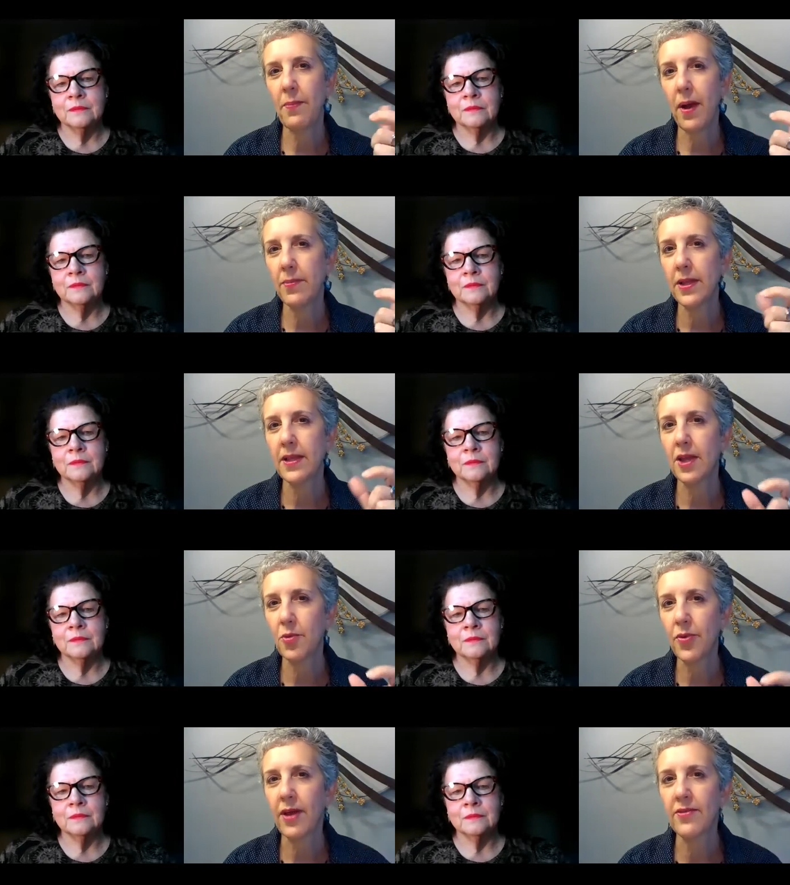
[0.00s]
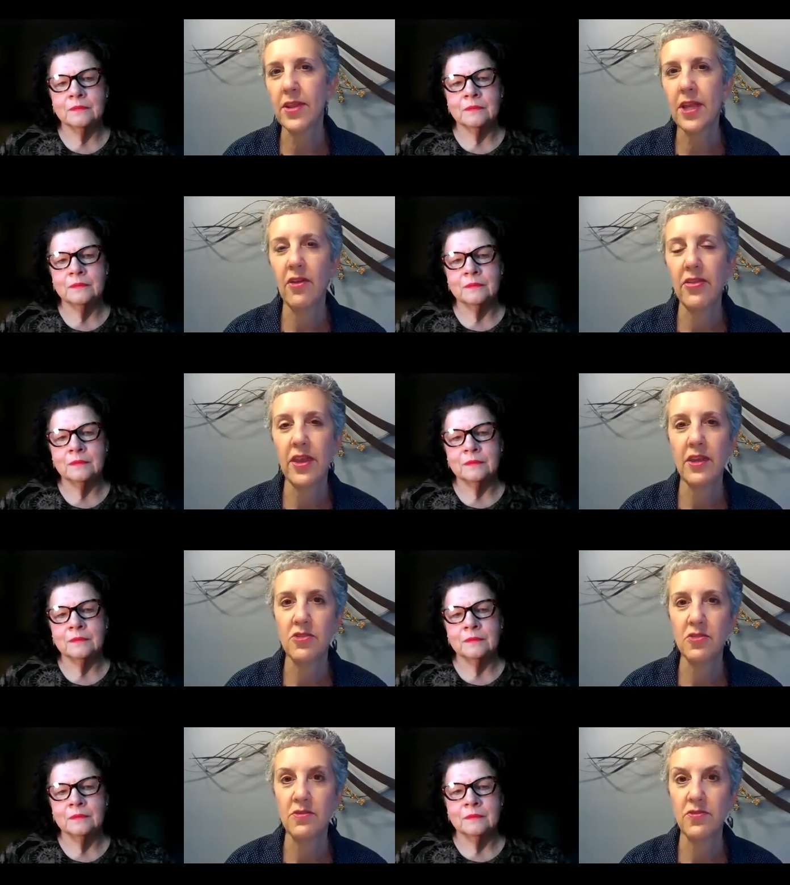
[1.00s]
Speaker 1: publicly or privately on the
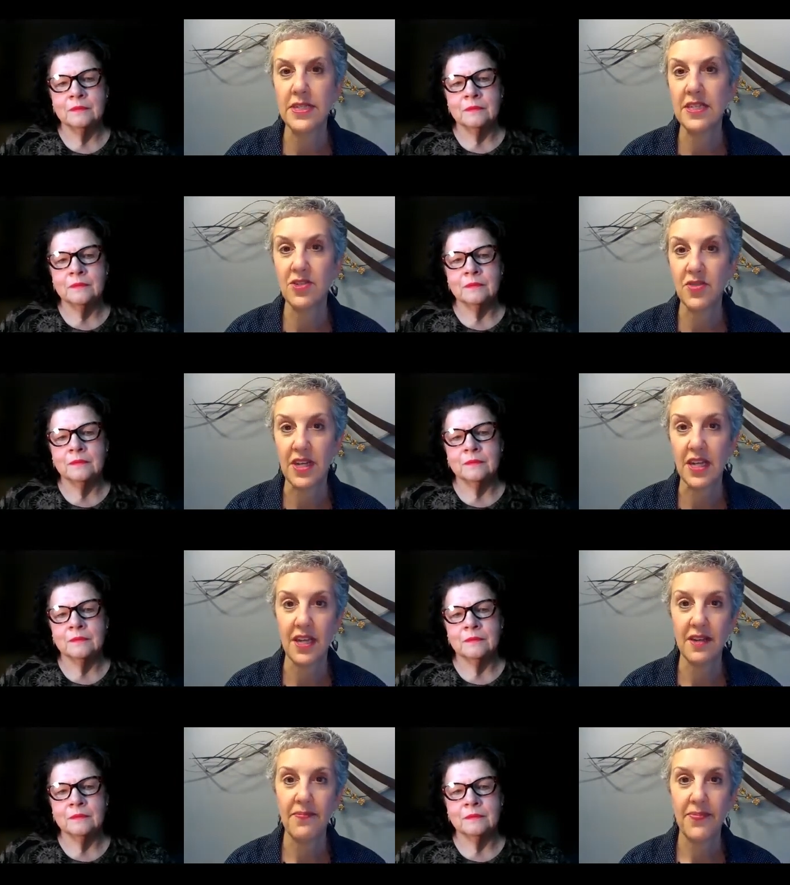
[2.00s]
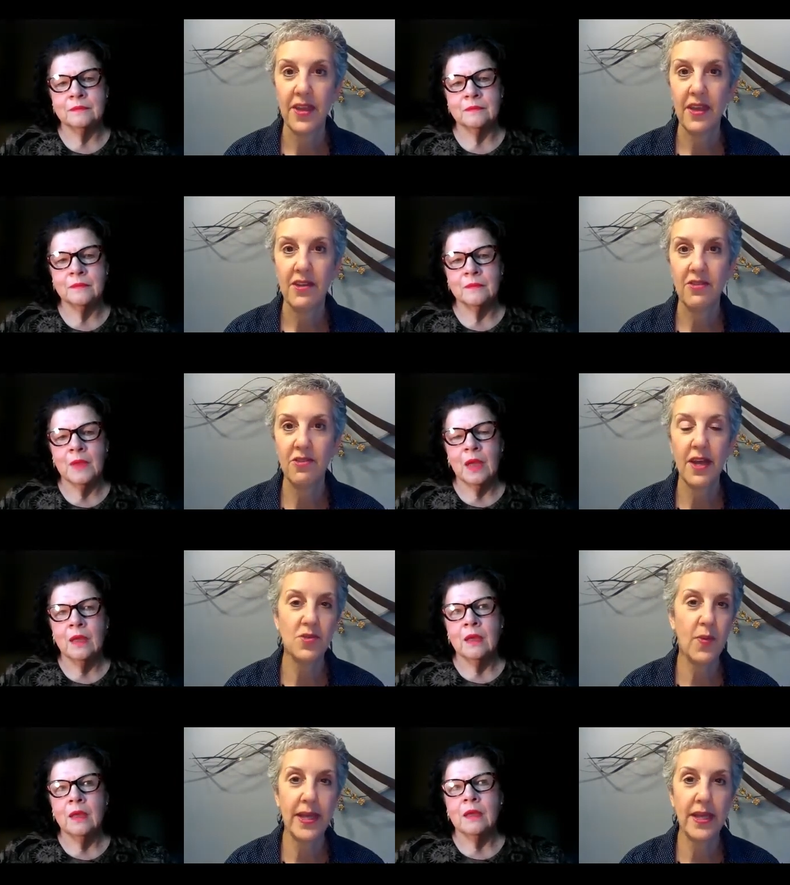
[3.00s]
issue of redistricting? Do you
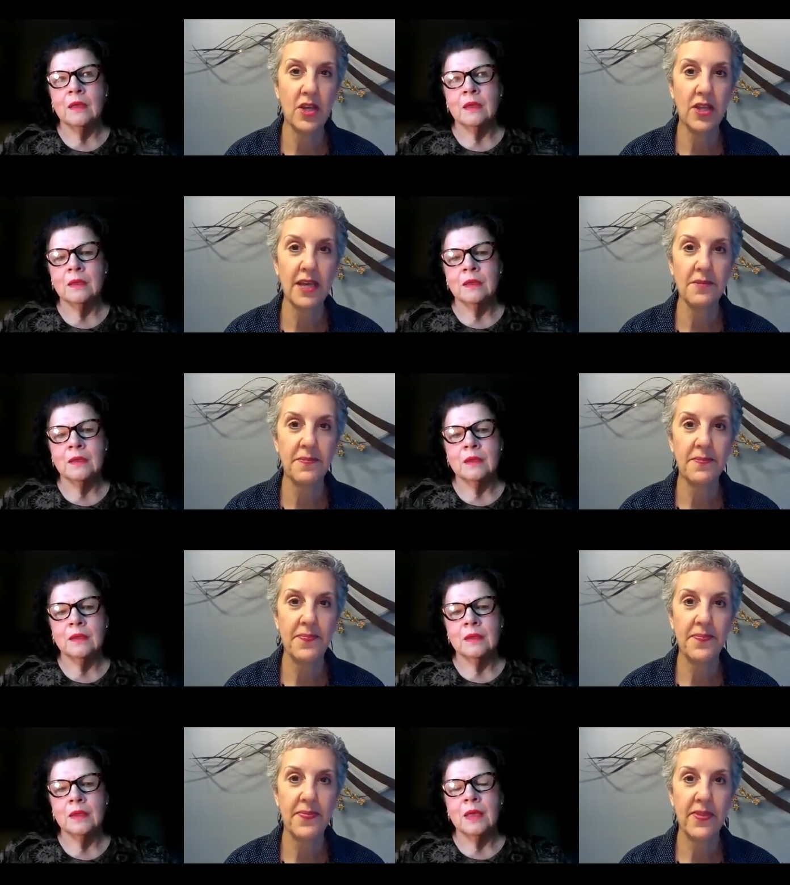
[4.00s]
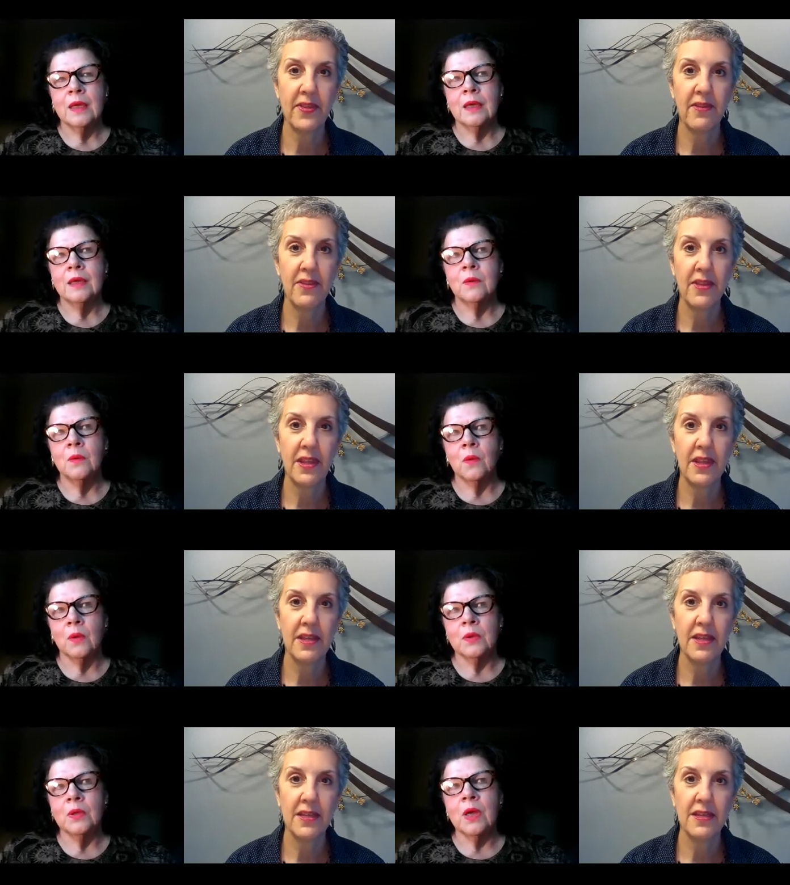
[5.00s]
guys weigh in on that?
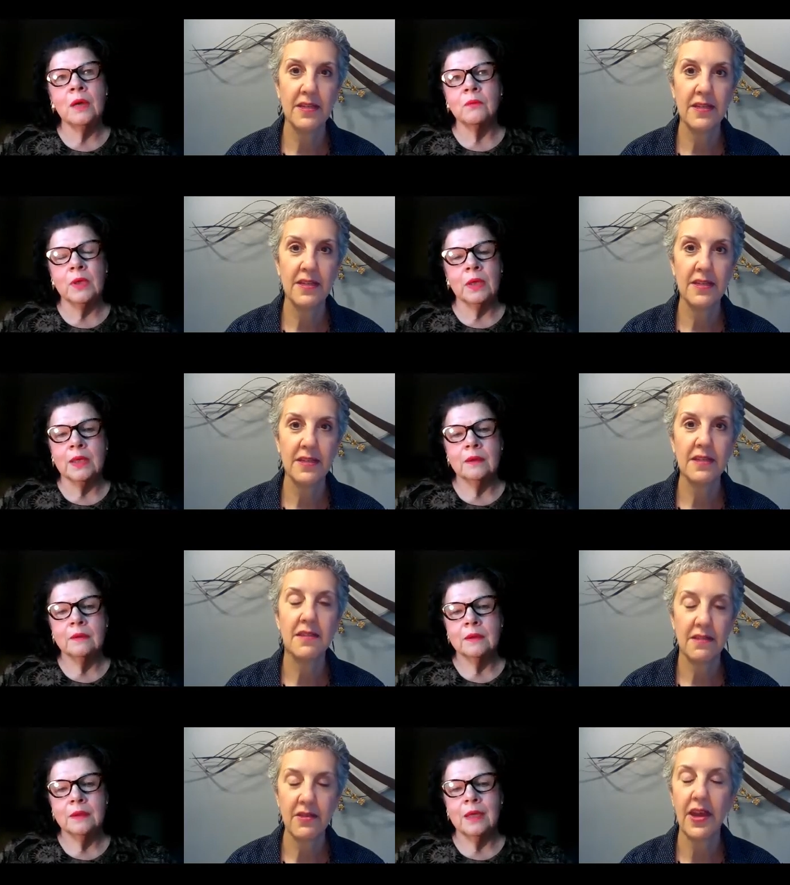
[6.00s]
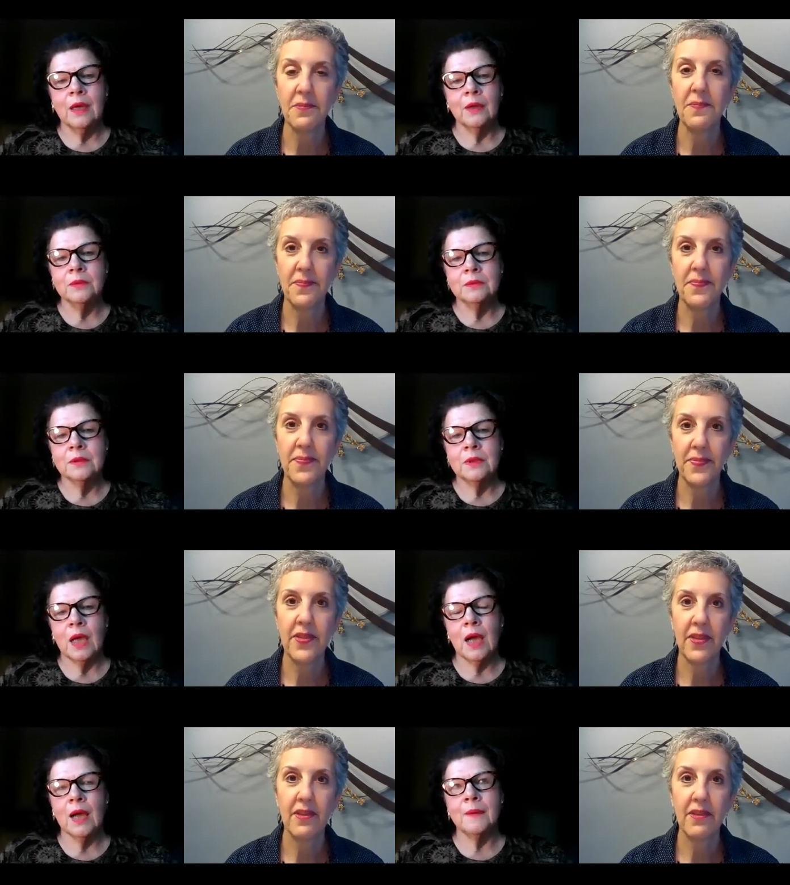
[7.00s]
Speaker 2: Not really. No,
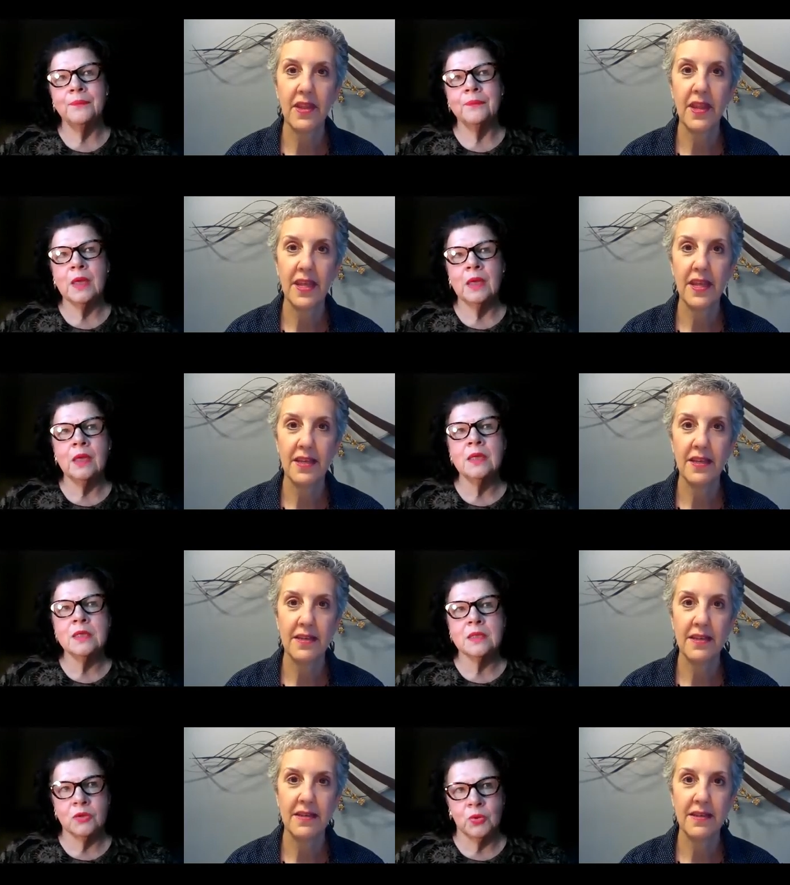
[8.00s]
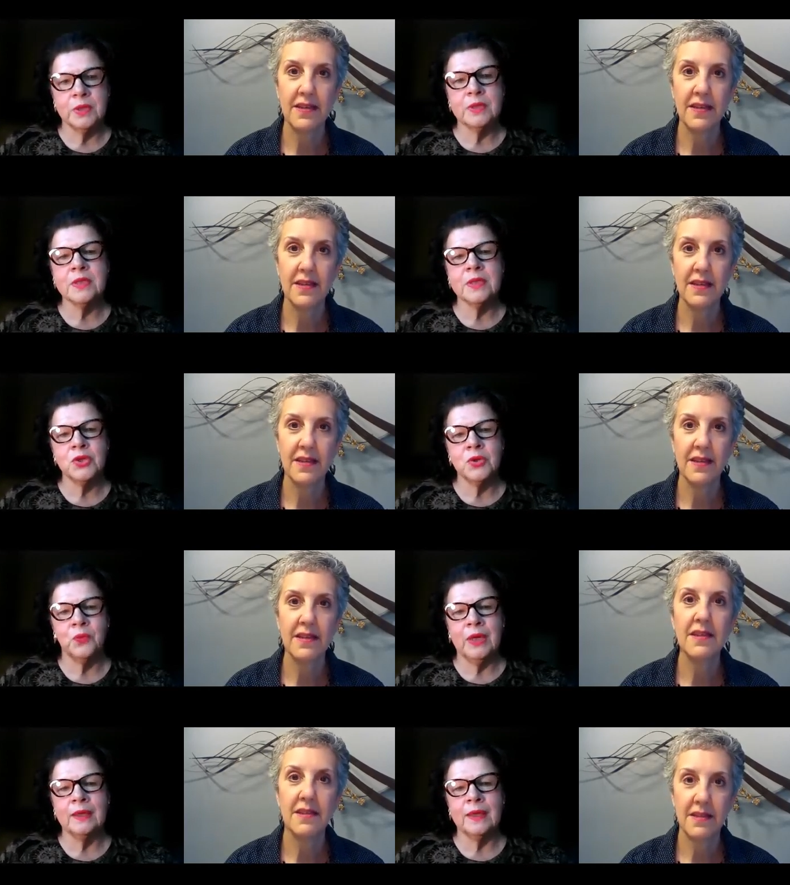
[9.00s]
um, it is your decision.
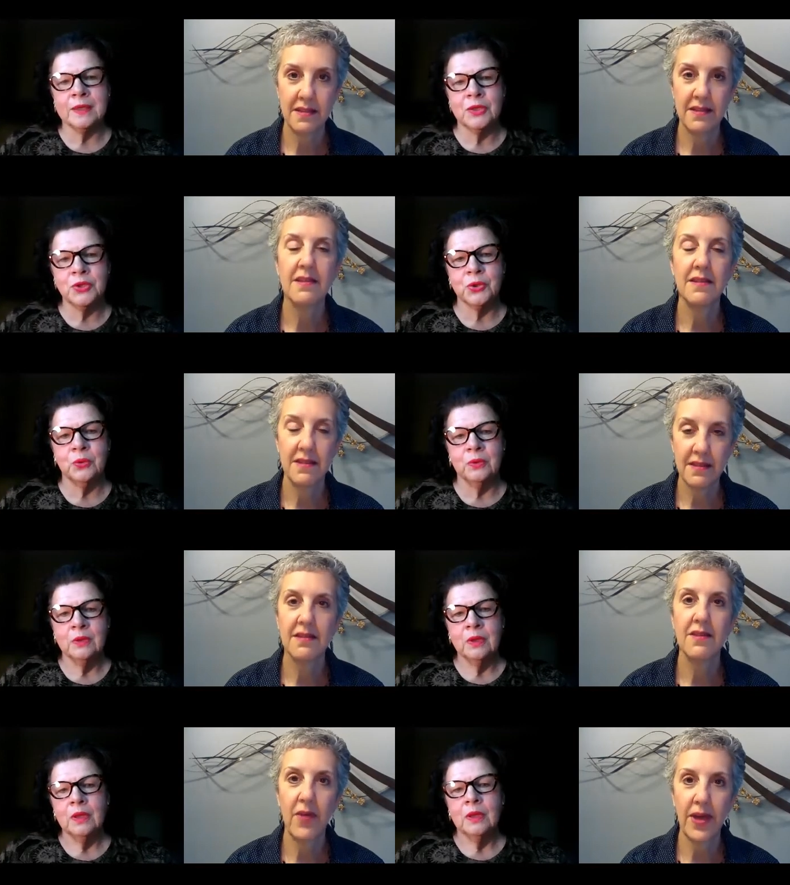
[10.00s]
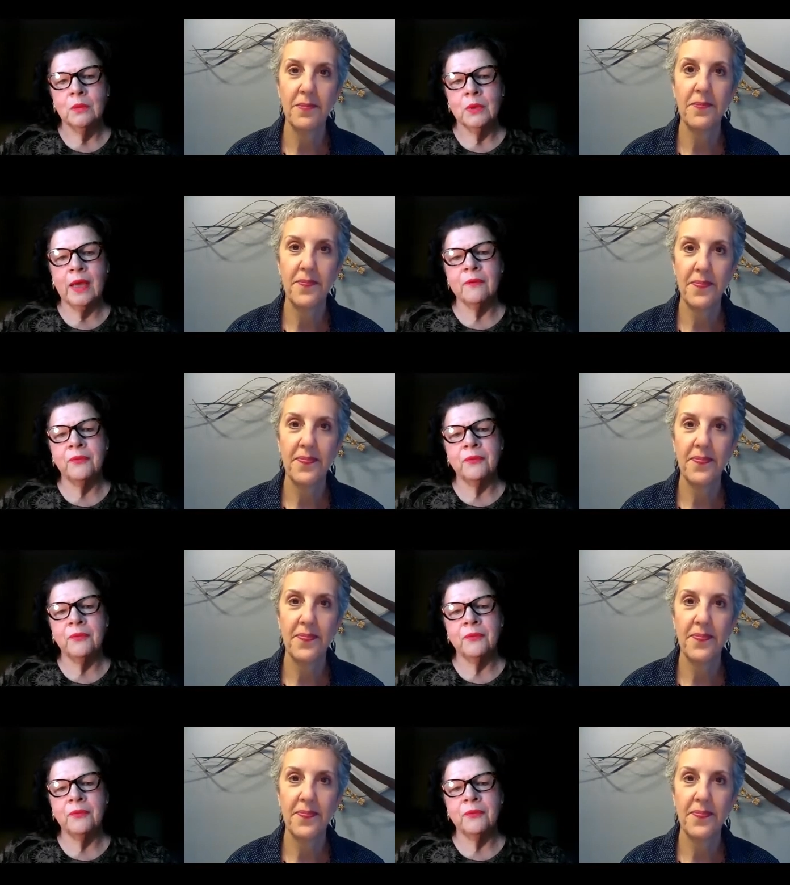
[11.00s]
We elected you. Right. We have